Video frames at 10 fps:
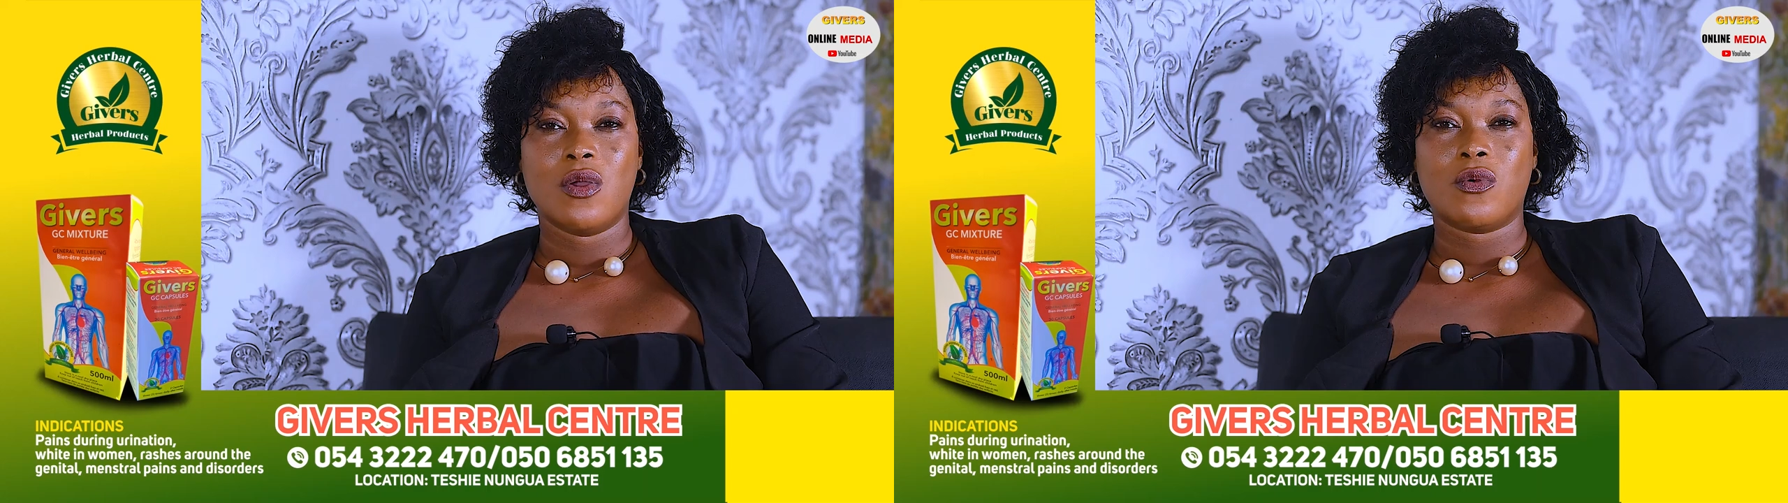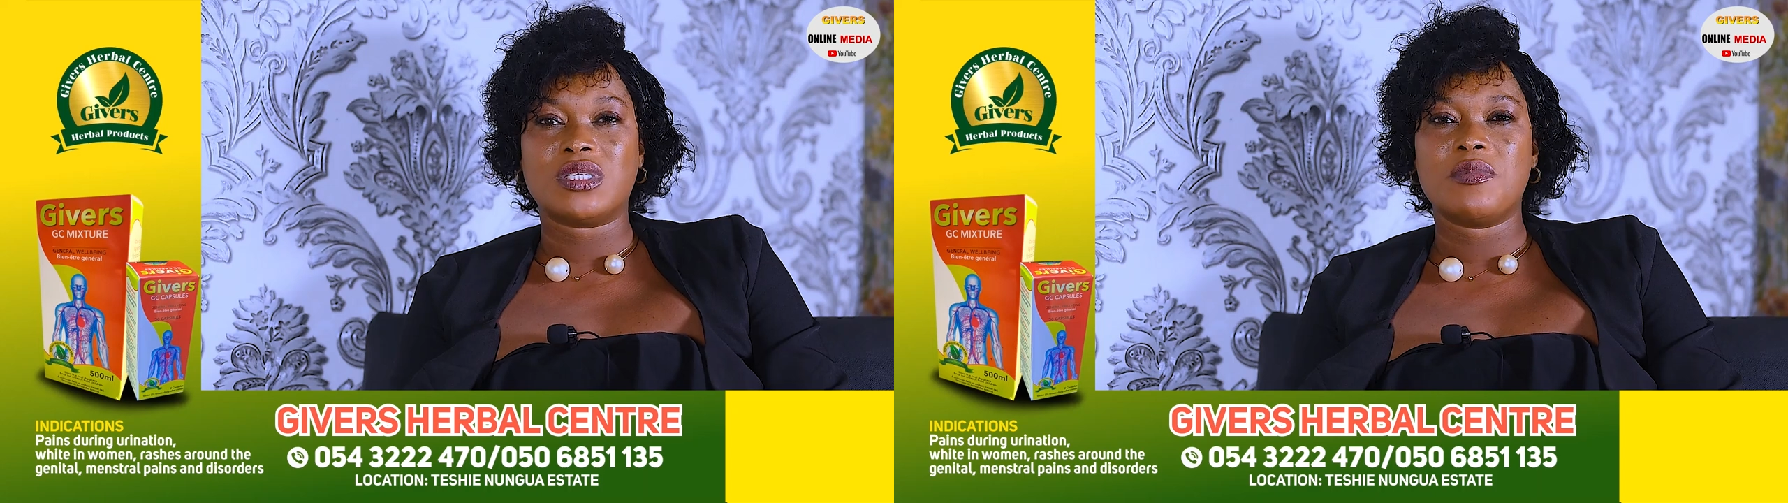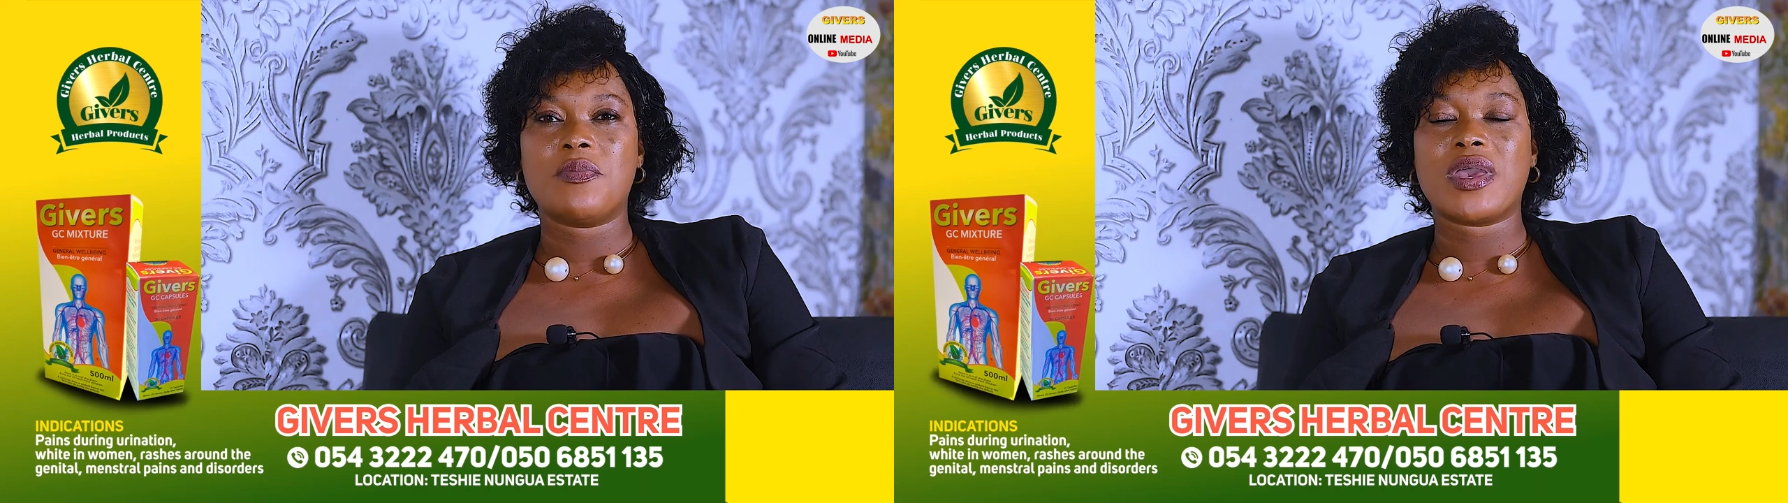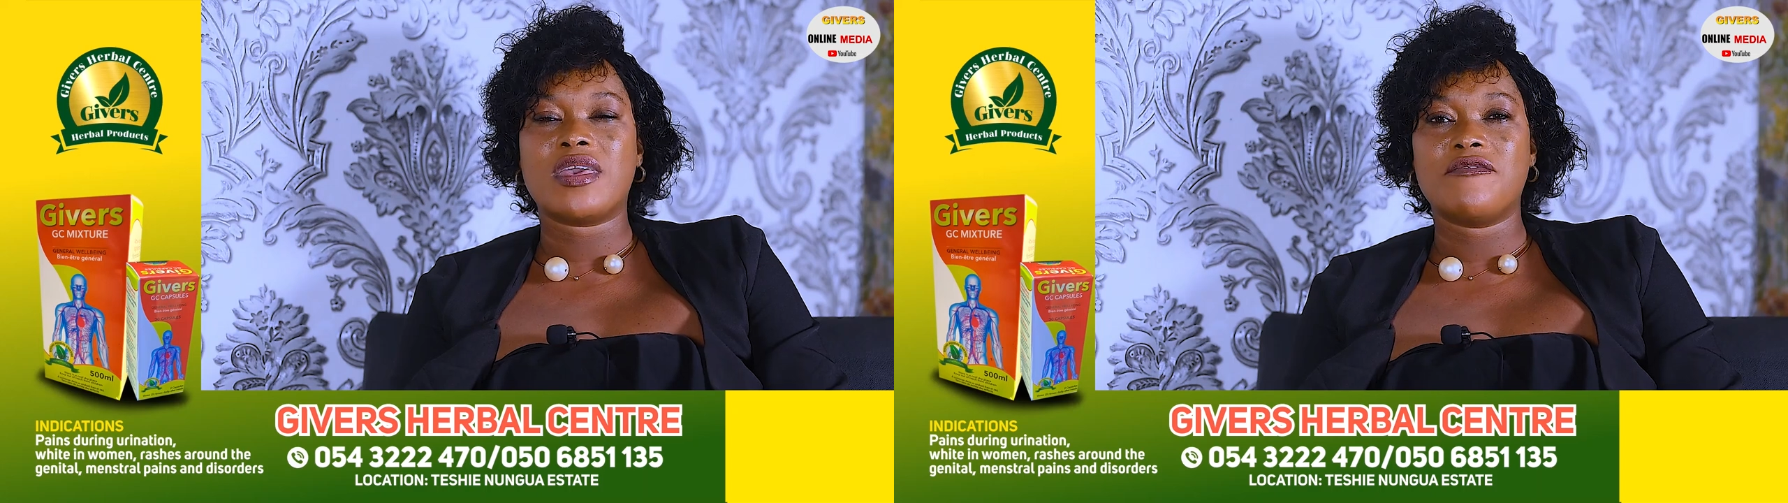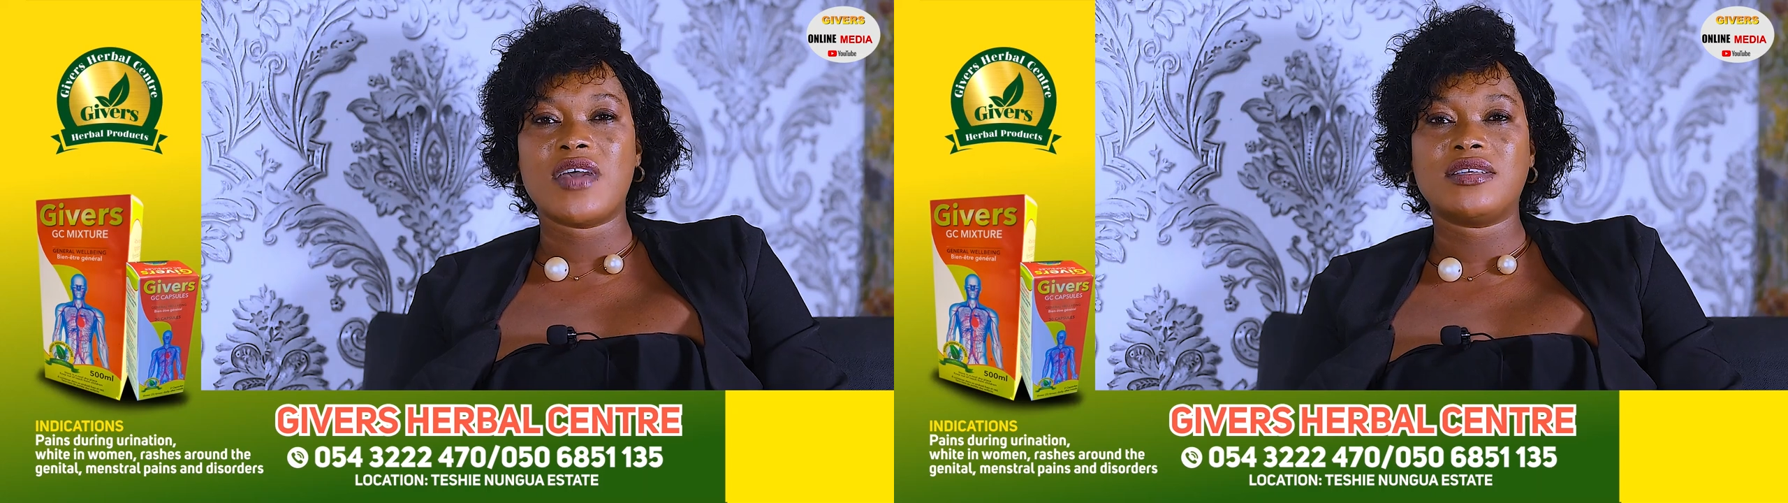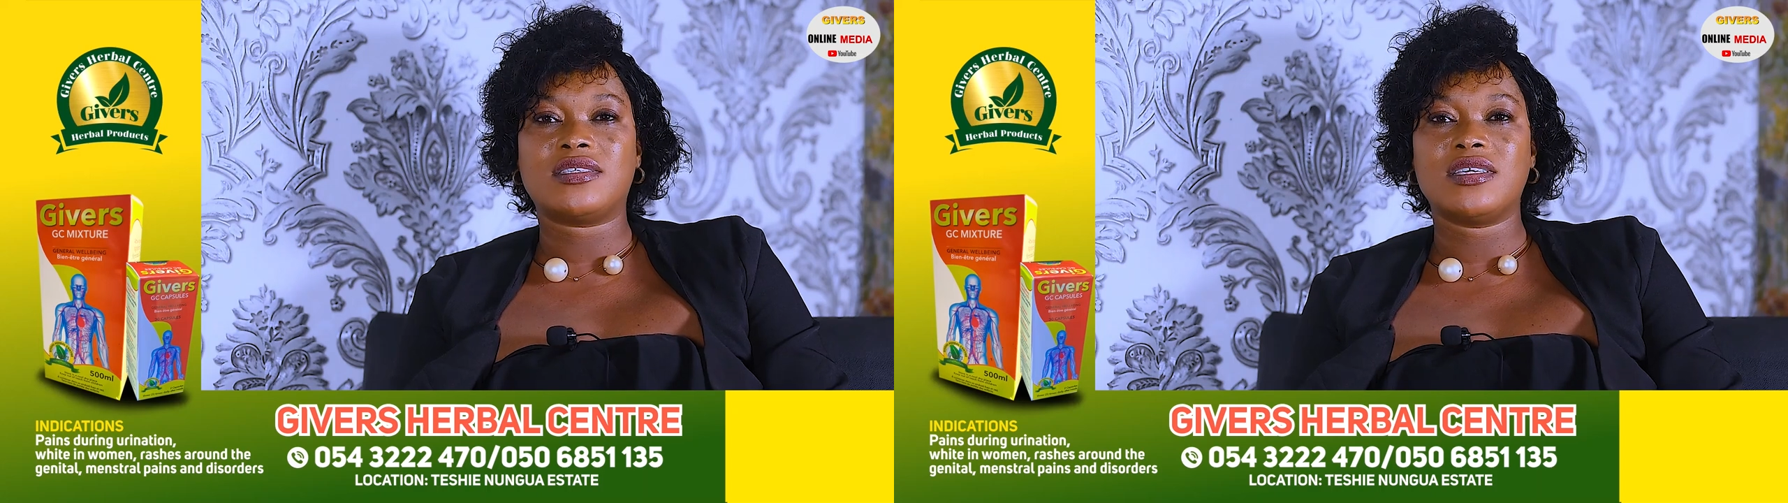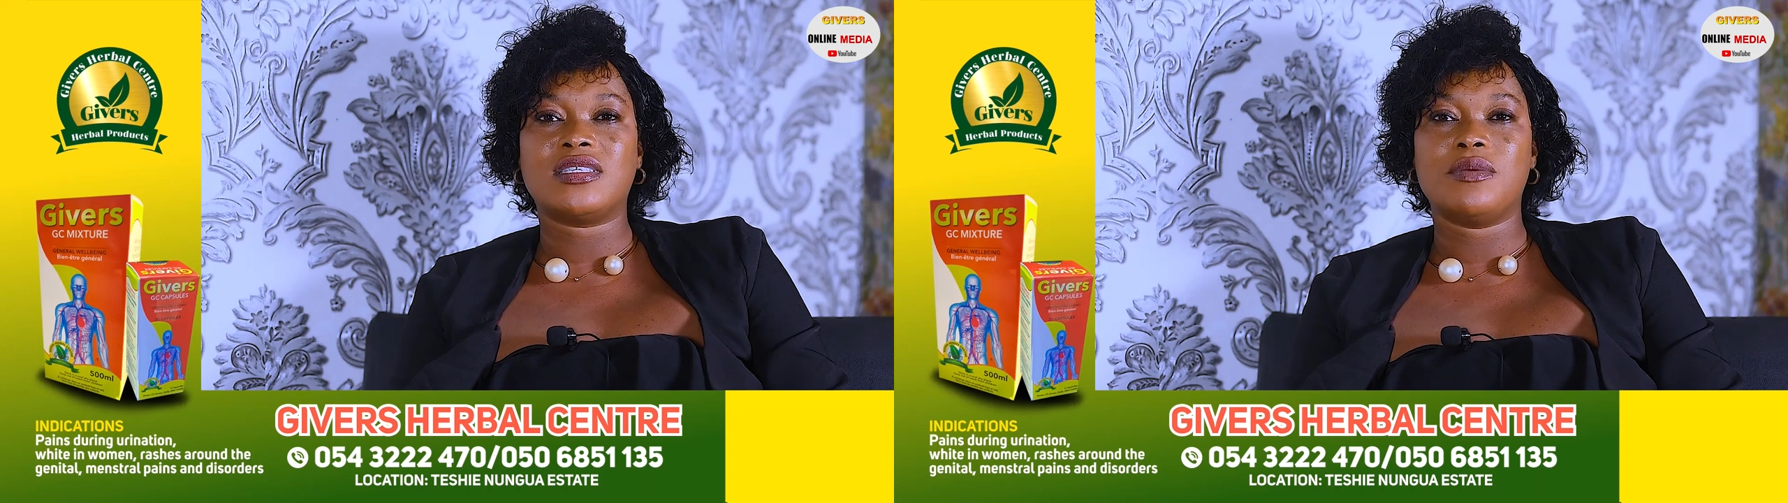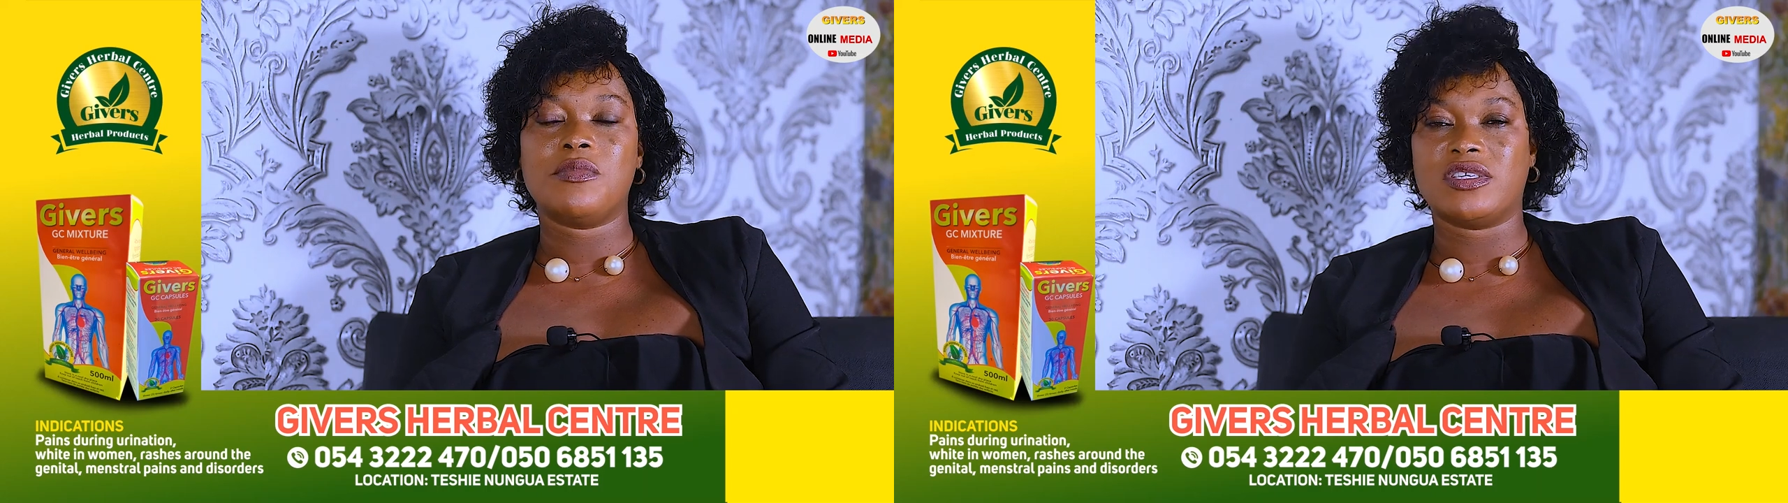Was me pay give us
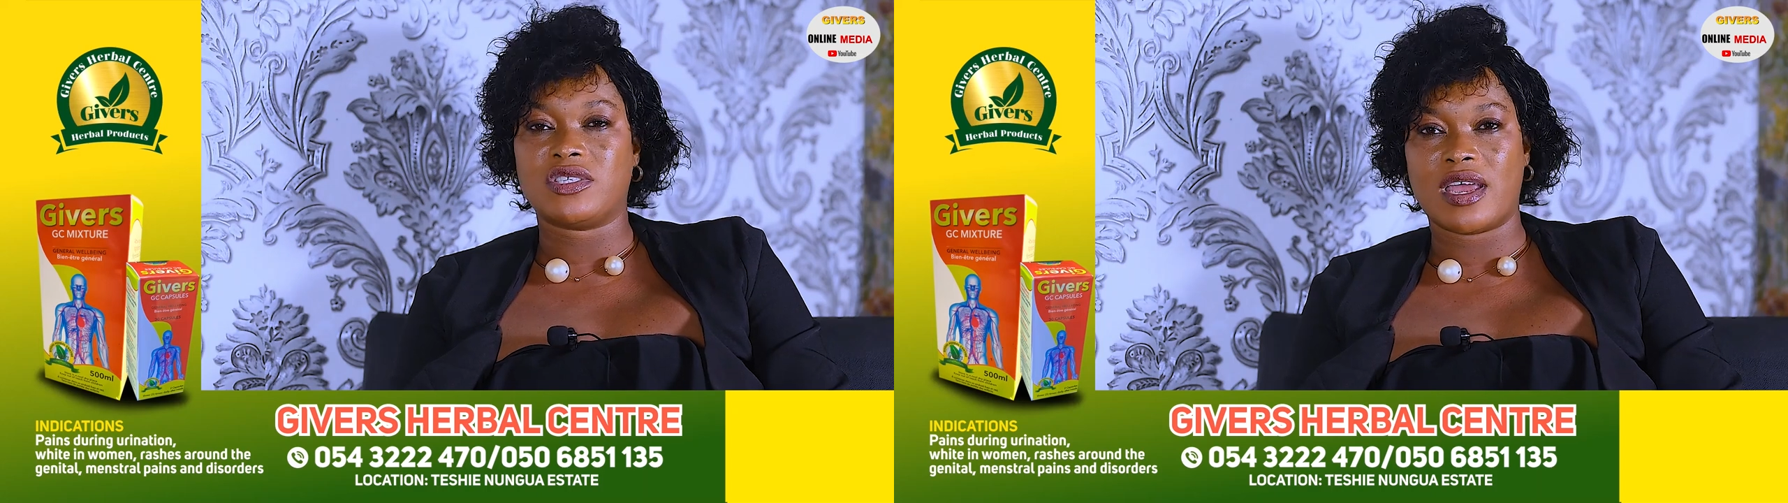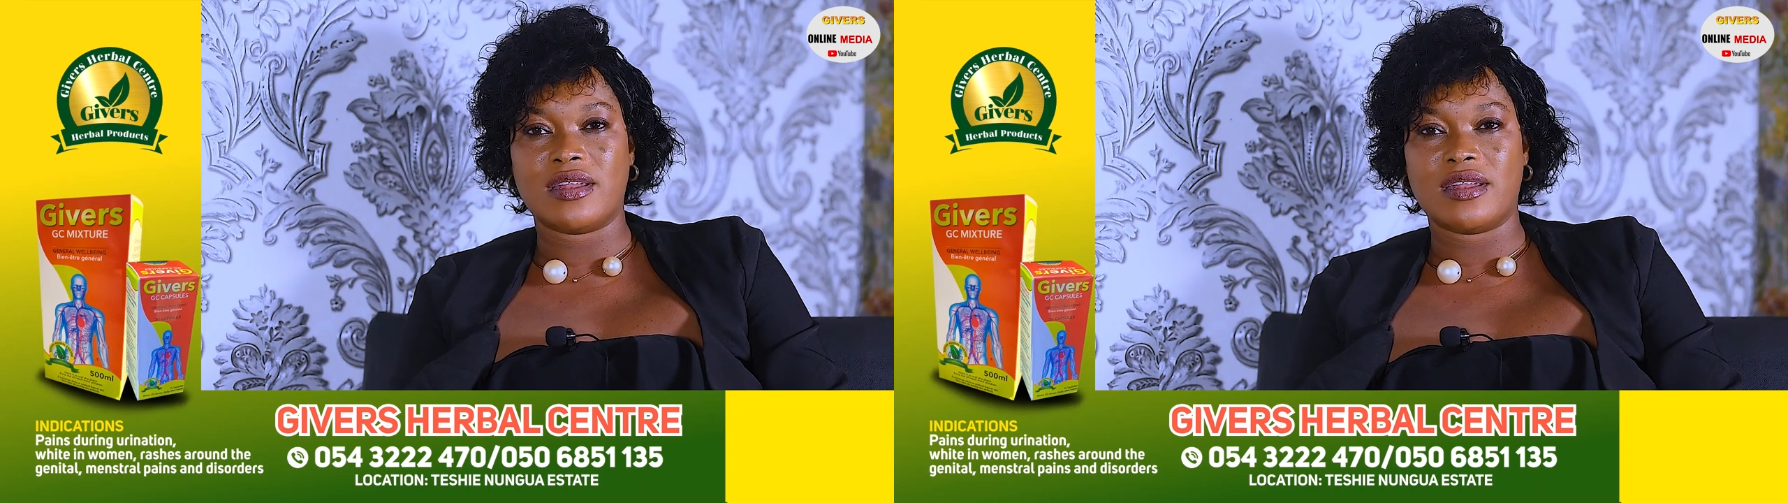GC, Mr.